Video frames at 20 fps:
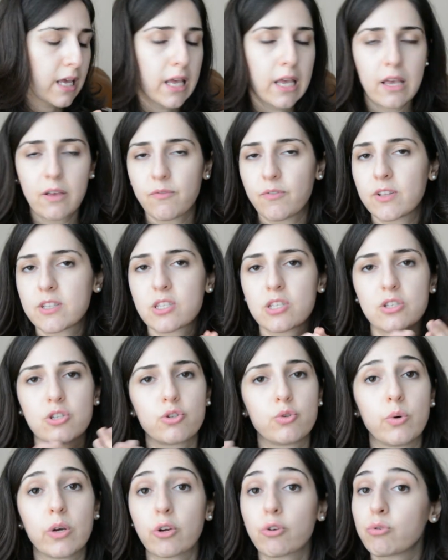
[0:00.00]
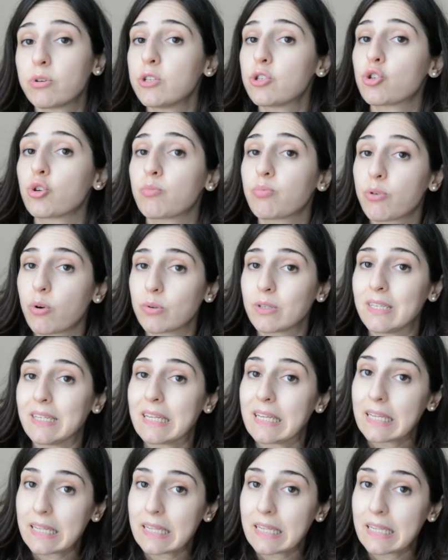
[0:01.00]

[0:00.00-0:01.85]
If it's to increase your protein